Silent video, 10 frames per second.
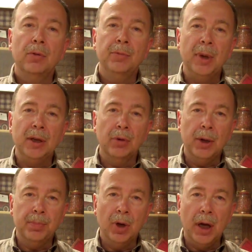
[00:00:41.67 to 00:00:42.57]
We've made
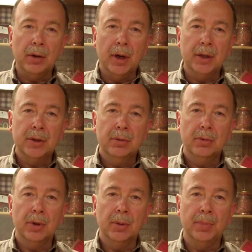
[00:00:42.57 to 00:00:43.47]
great progress
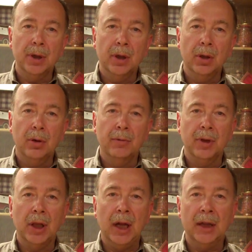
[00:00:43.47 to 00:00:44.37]
with the bill
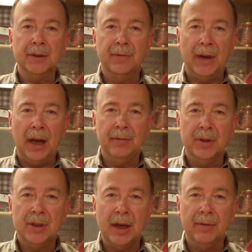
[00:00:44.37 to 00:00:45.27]
over the last 5
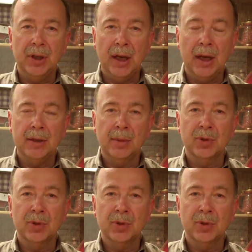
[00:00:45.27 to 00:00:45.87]
to 7 days.